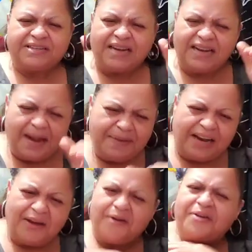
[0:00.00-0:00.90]
me let me
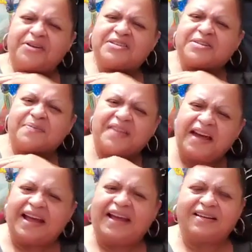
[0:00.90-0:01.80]
learn you some
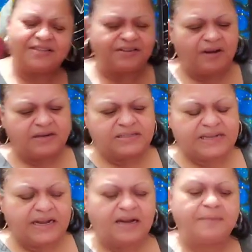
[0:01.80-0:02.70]
things you
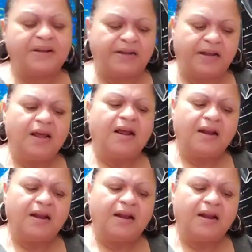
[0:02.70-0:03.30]
understand let me